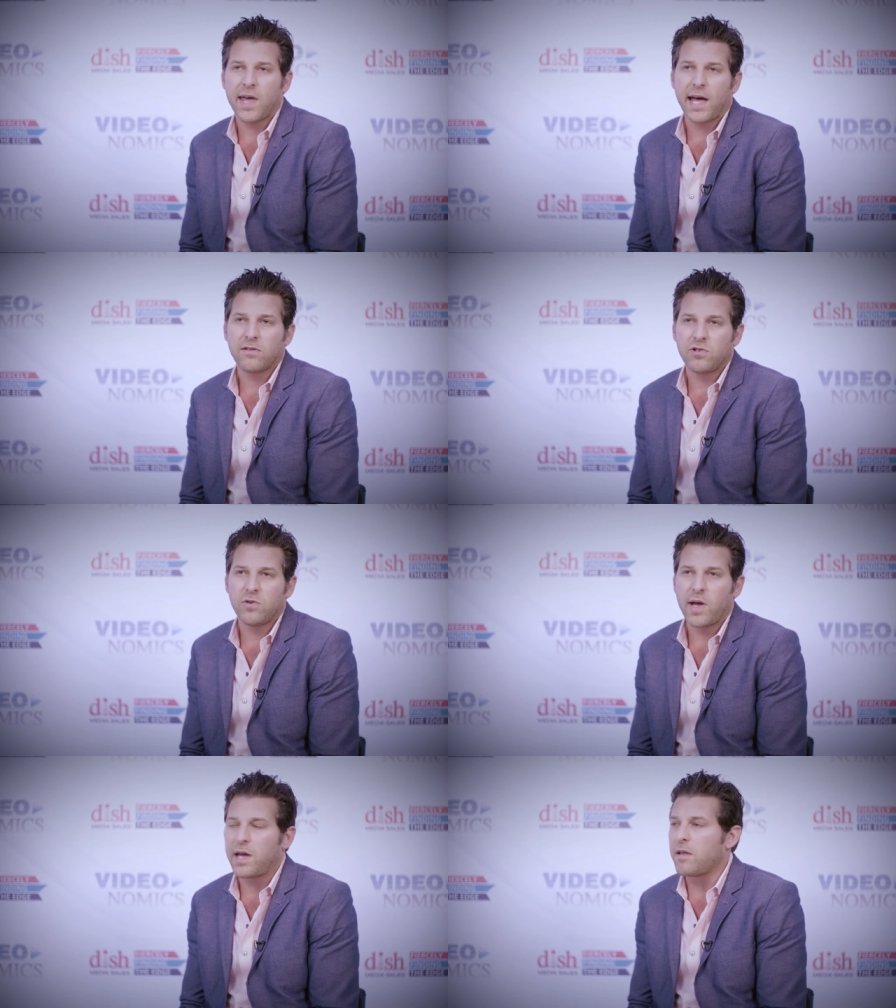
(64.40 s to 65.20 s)
that
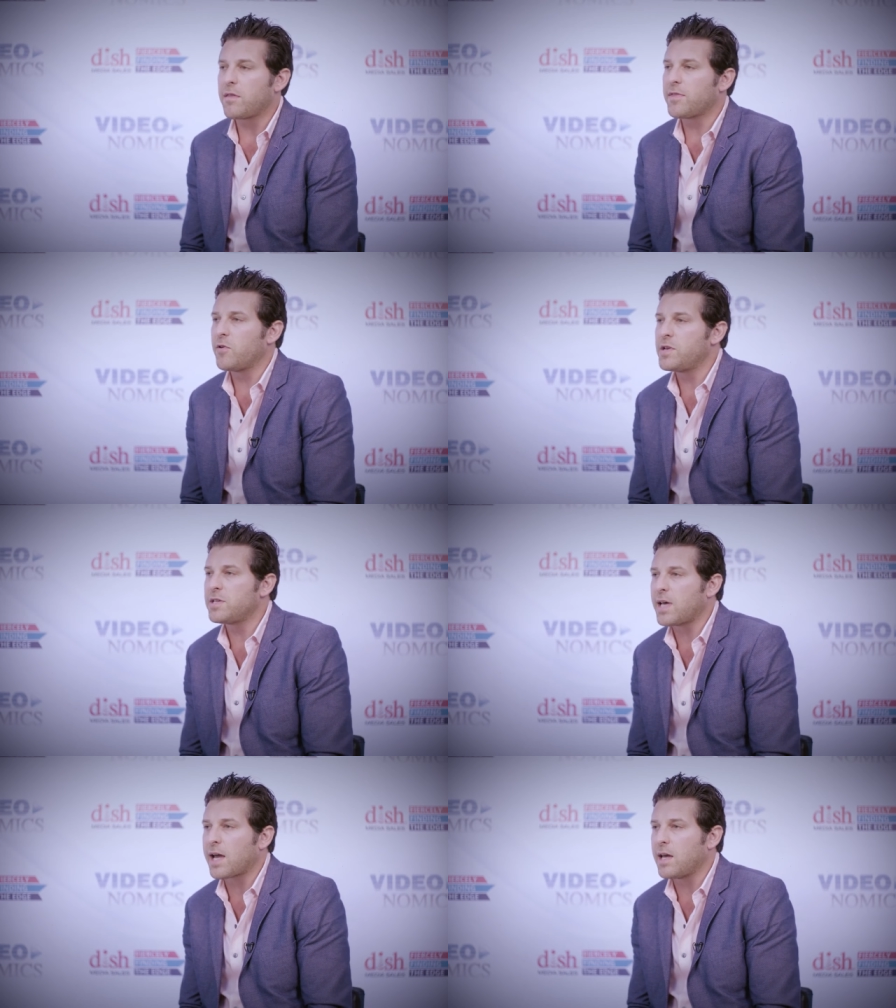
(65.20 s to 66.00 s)
to a 30
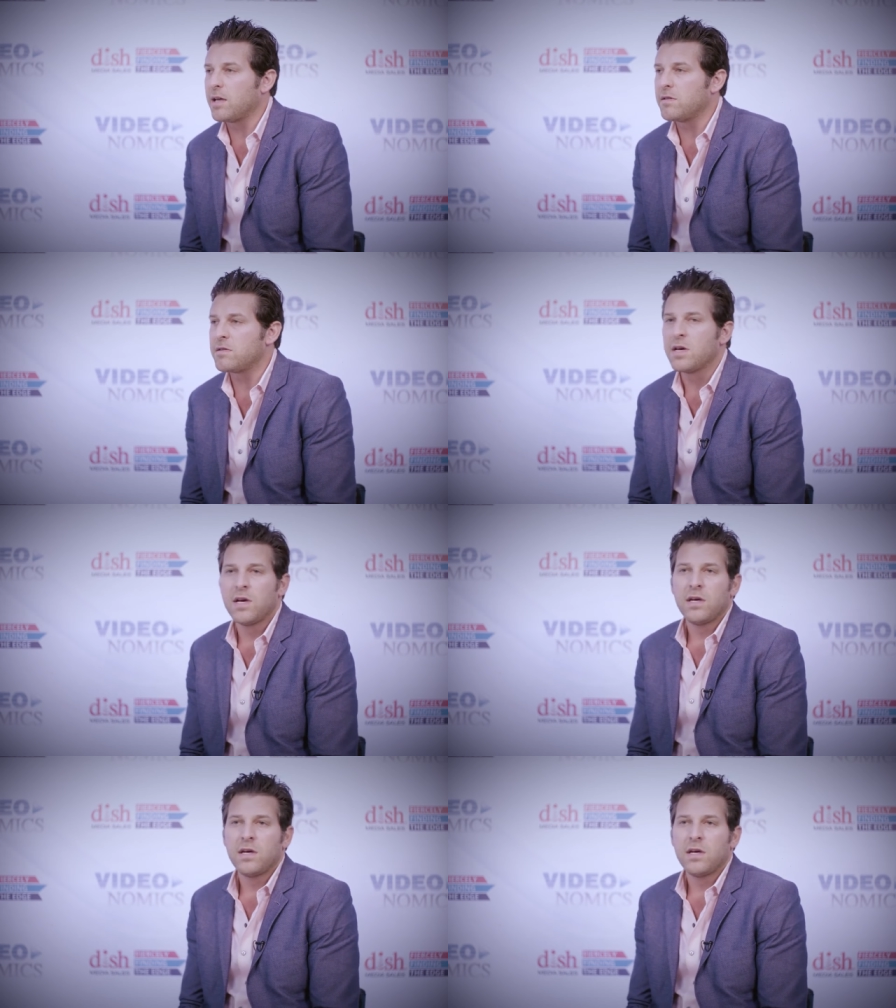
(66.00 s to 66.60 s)
second